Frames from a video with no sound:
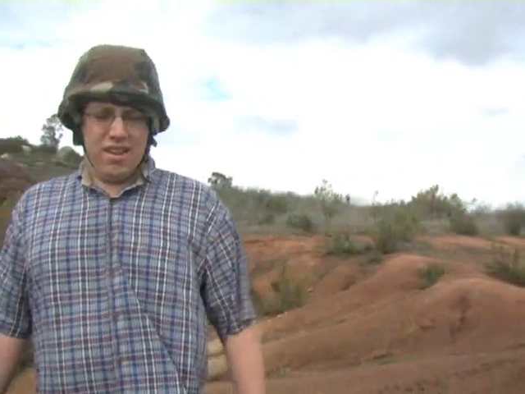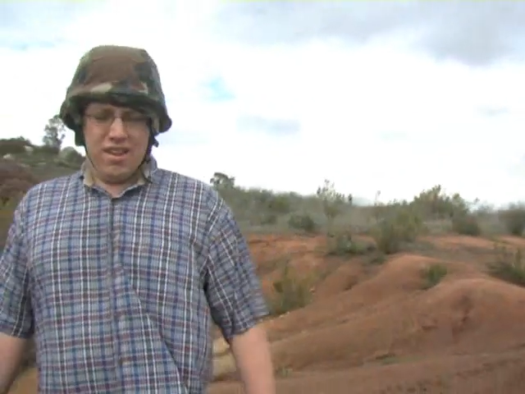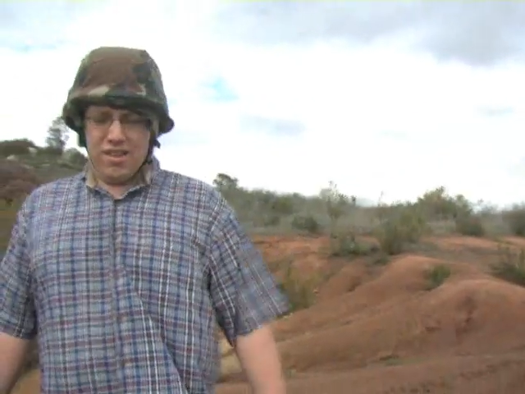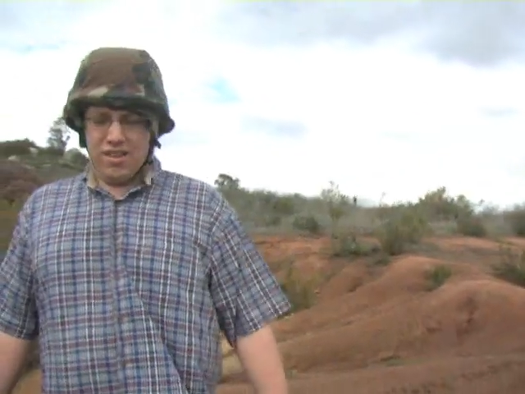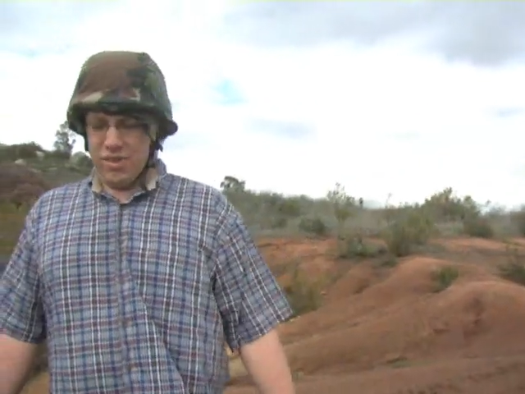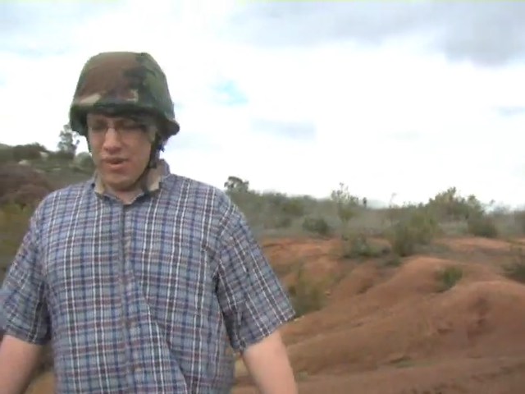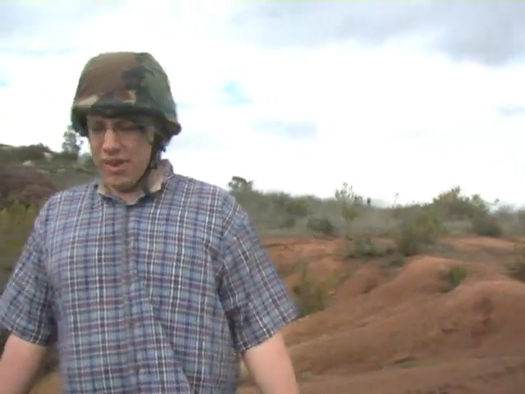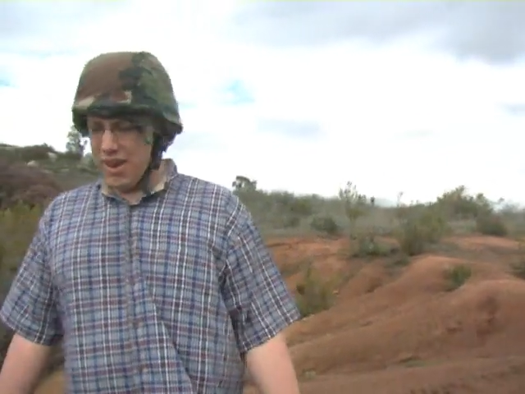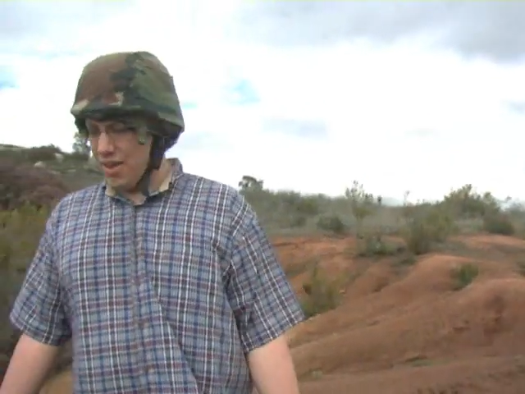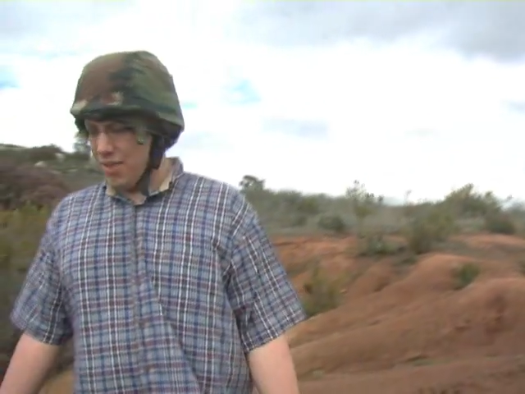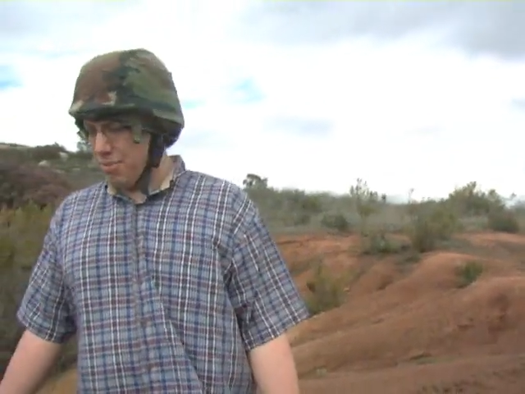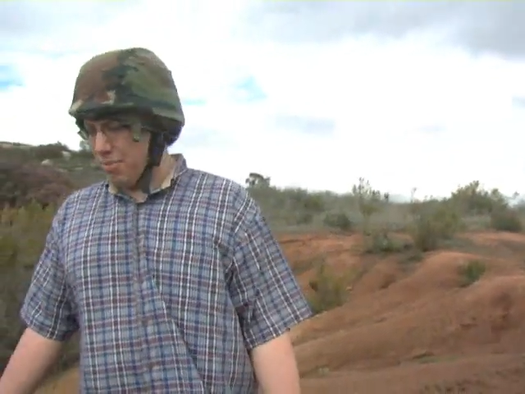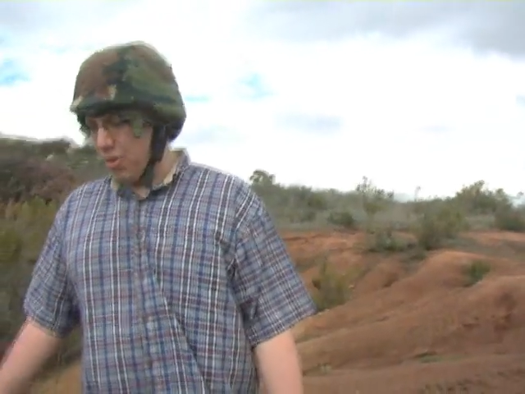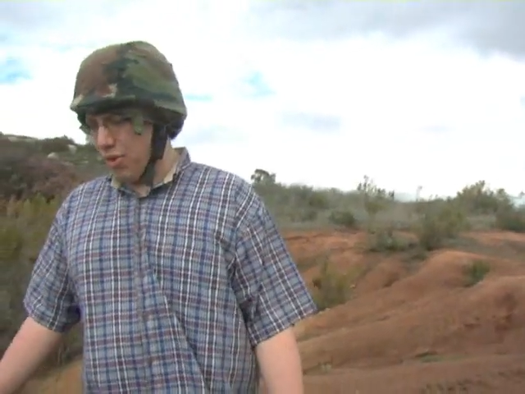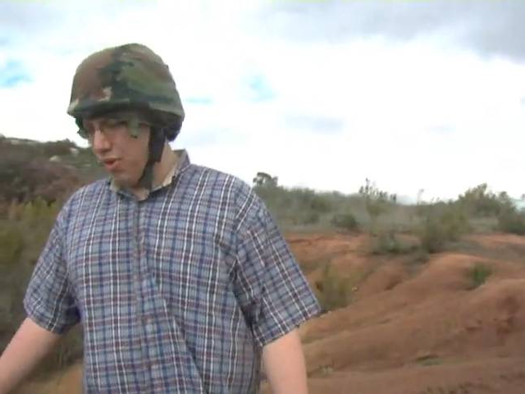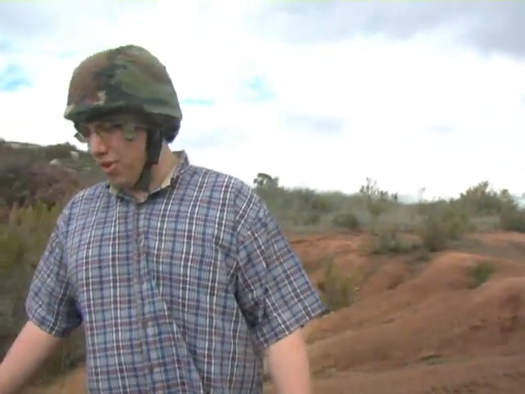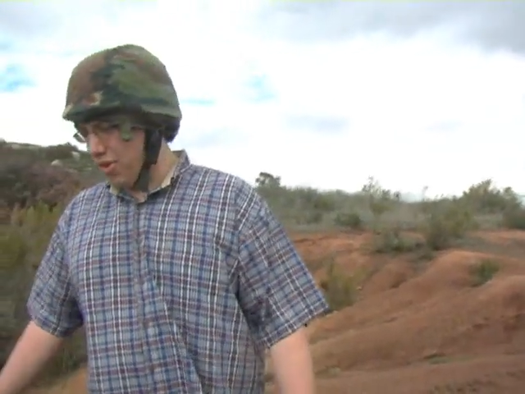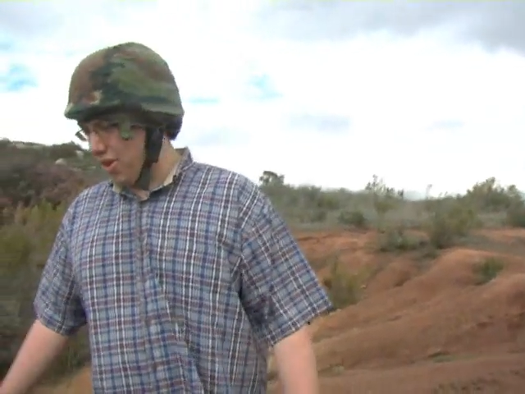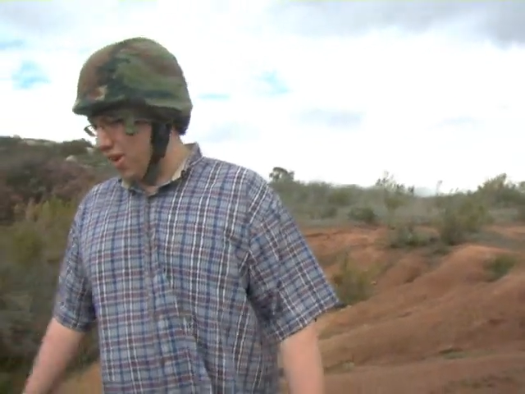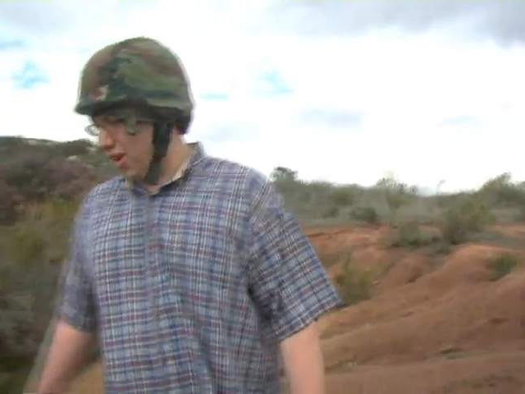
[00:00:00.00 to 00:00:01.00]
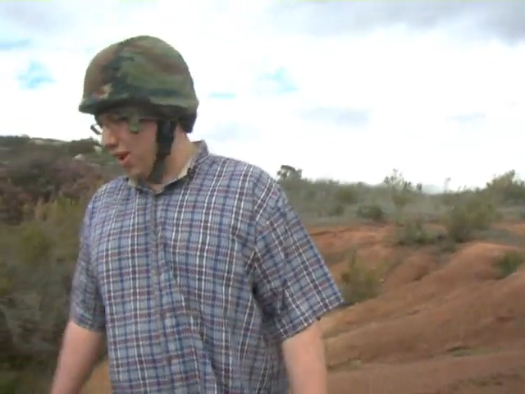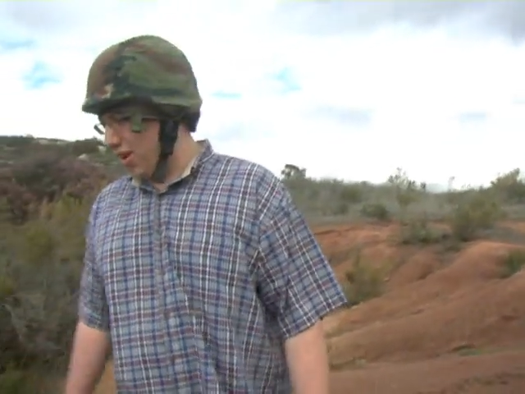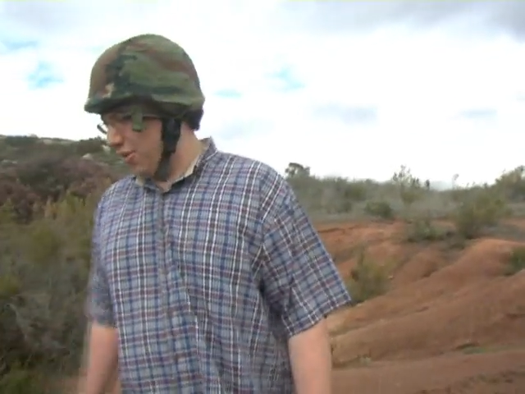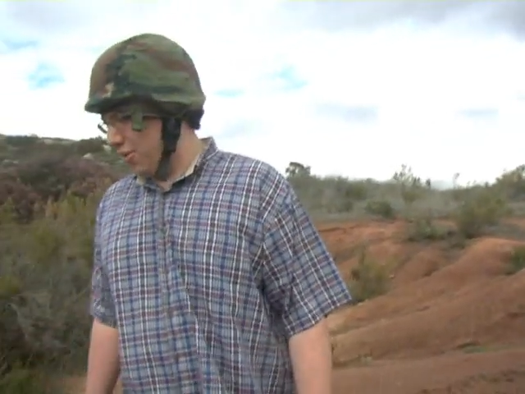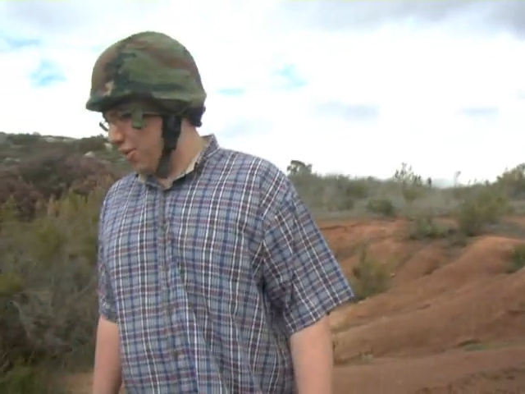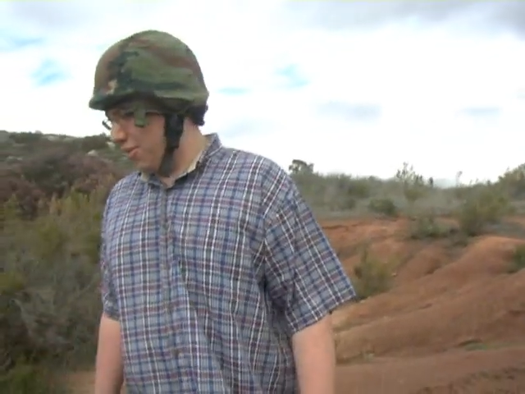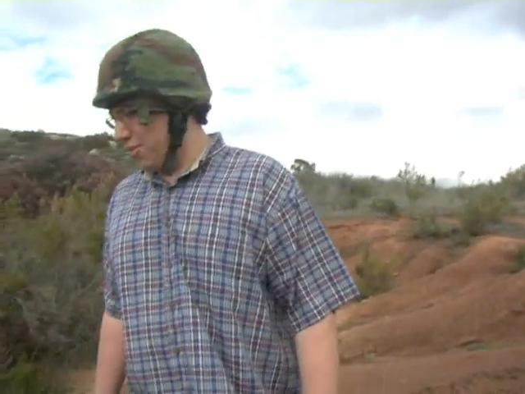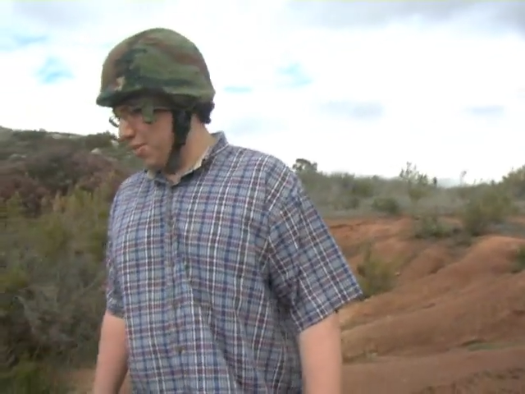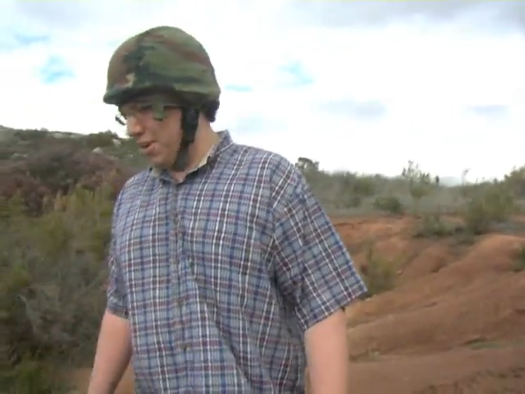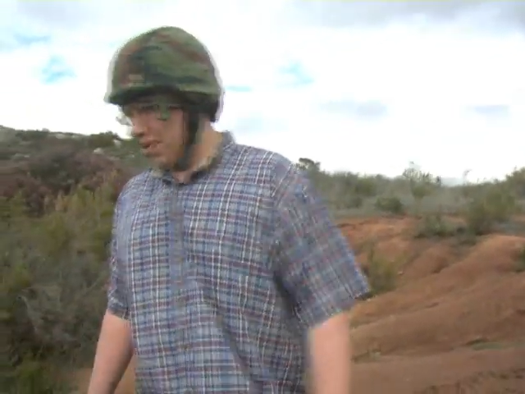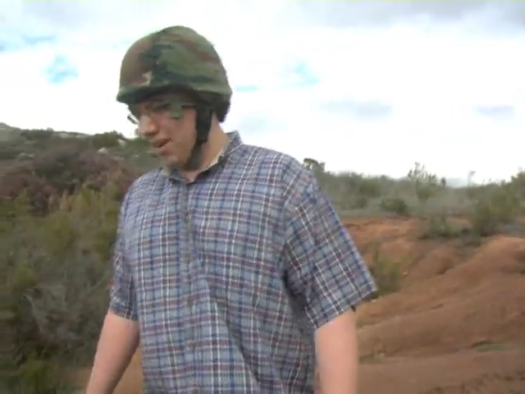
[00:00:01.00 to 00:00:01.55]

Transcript: So I guess protocol would